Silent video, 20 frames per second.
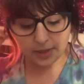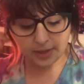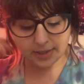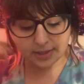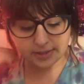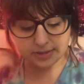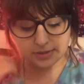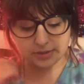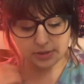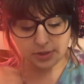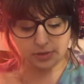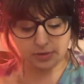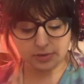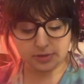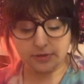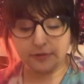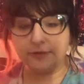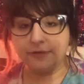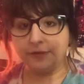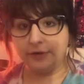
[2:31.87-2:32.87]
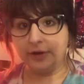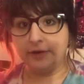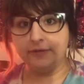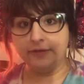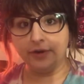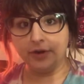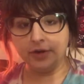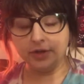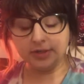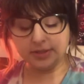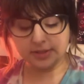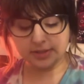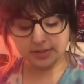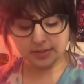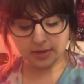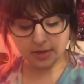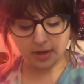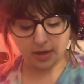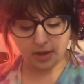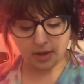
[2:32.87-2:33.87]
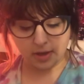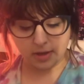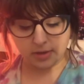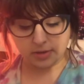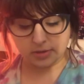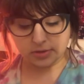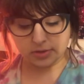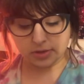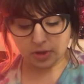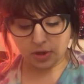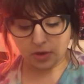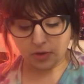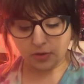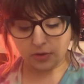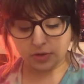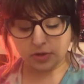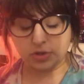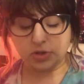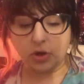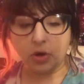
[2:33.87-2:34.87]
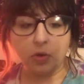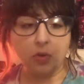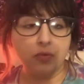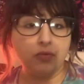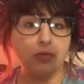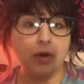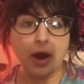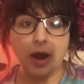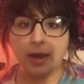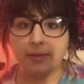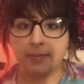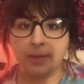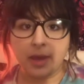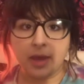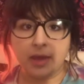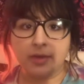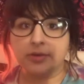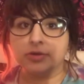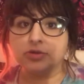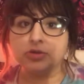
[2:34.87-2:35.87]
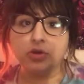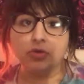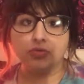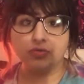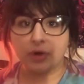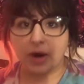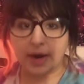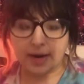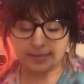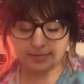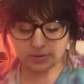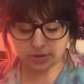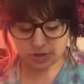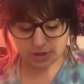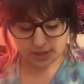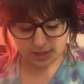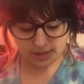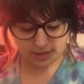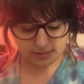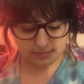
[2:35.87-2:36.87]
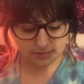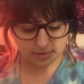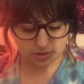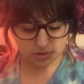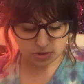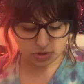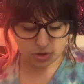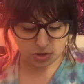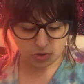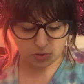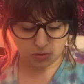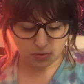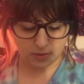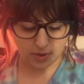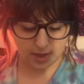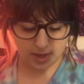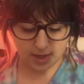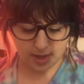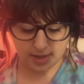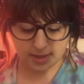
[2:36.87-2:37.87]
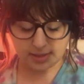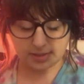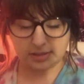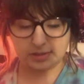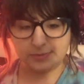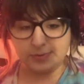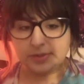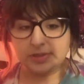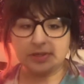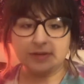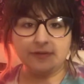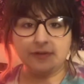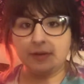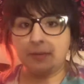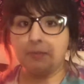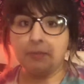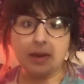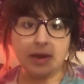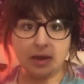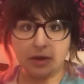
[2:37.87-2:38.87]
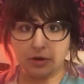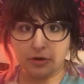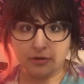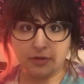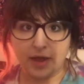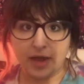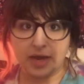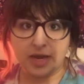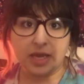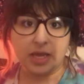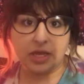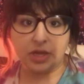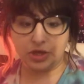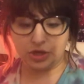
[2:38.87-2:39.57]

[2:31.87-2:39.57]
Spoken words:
is the use of free verse. So there's no rhyming, there's no rhyme scheme, there's no specific meter that he